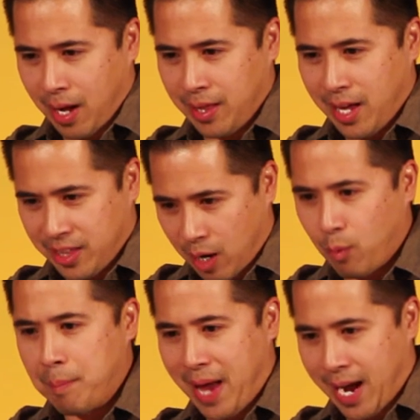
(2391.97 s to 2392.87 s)
I, I, think I
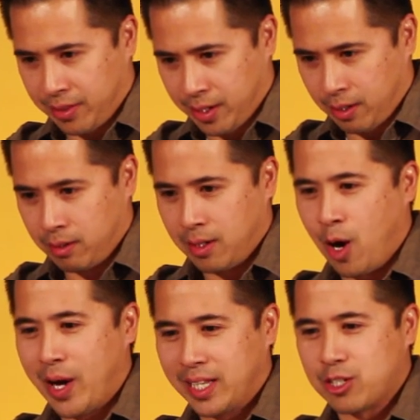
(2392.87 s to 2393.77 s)
went back there.
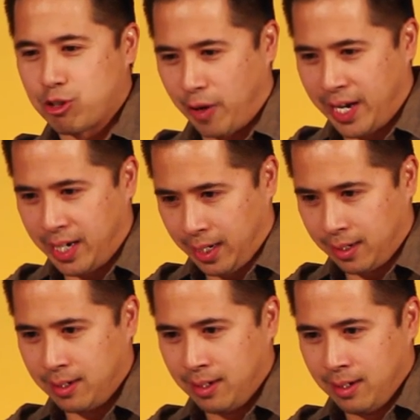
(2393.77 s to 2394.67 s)
Oh, I did
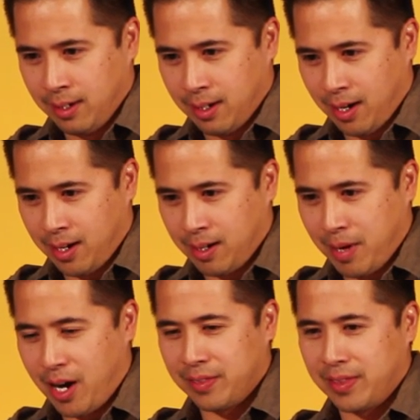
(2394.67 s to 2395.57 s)
trading
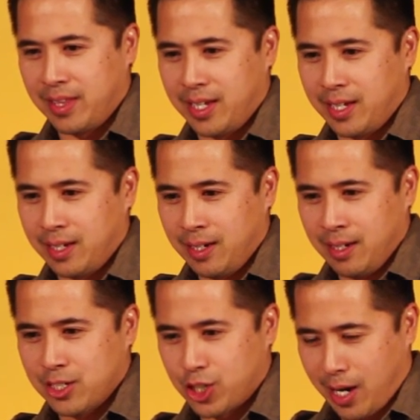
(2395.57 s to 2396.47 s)
um, on the
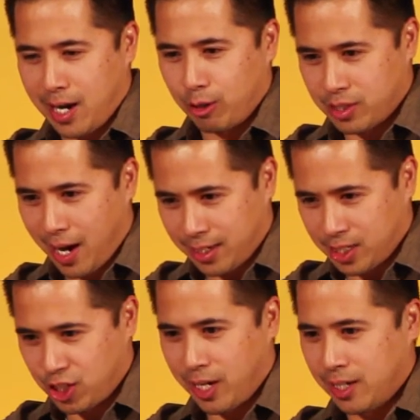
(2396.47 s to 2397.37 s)
Chicago Stock
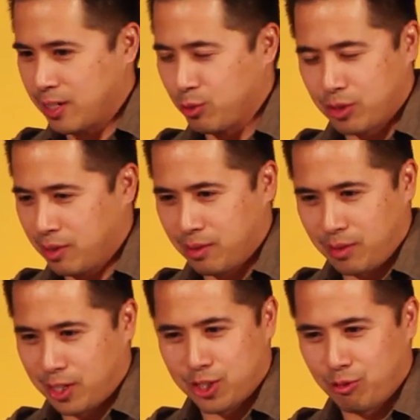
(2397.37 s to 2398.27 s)
Exchange. It was
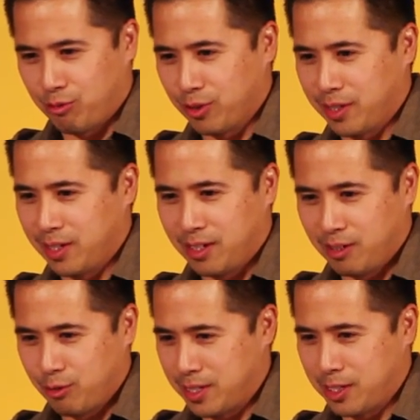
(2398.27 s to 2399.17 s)
actually a really
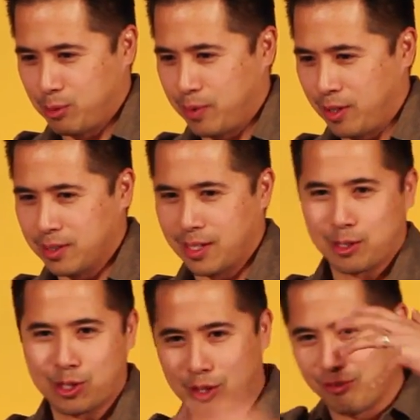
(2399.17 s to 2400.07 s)
crazy experience.
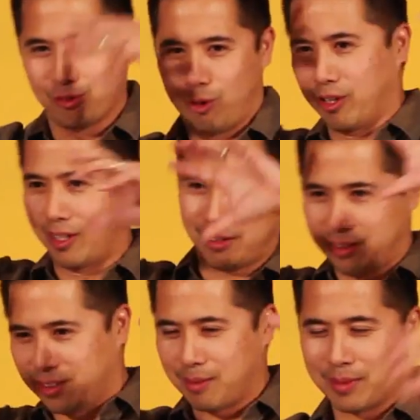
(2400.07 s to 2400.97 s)
Like, I was on the floor, like,
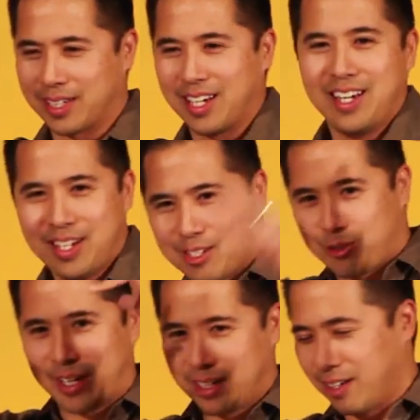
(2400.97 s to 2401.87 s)
and eh, I'm like
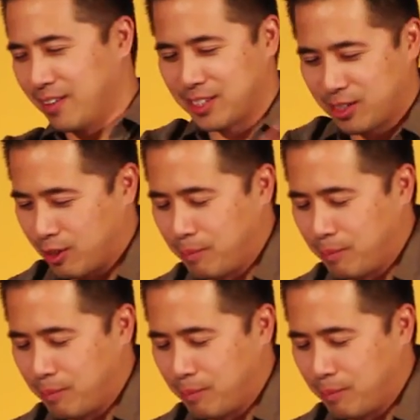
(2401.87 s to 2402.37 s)
trading all these